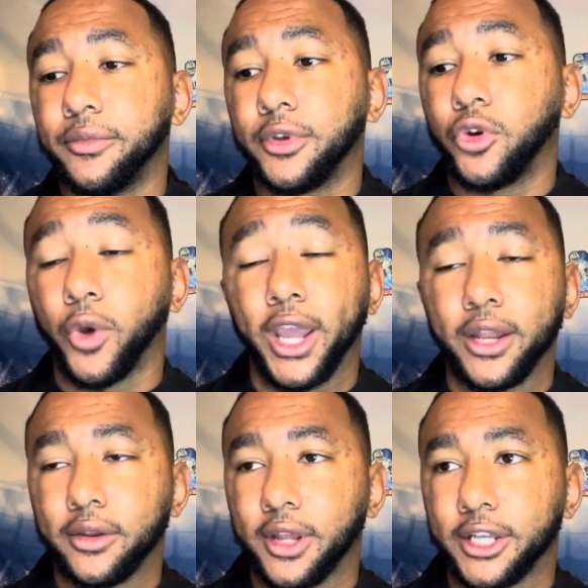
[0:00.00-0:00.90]

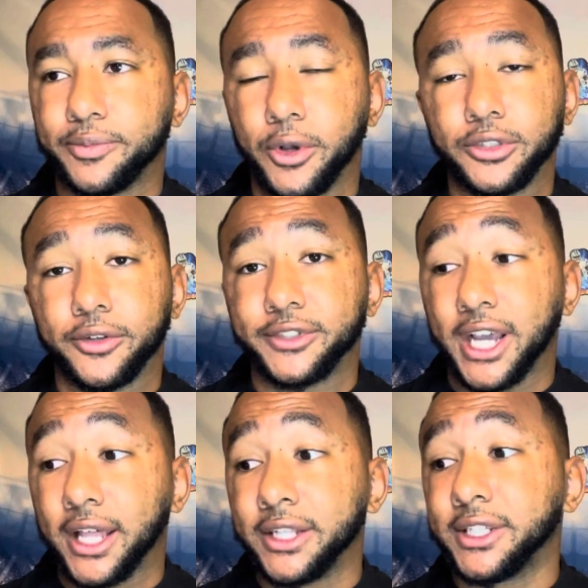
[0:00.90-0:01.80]
Great, explosive,
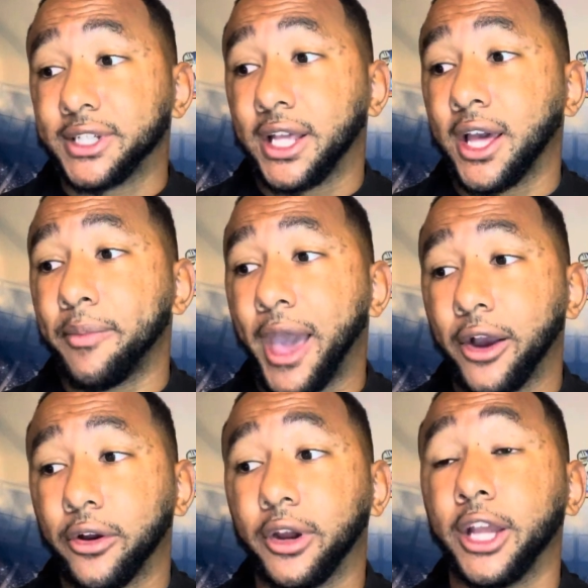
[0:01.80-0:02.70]
sideline-to-side linebacker,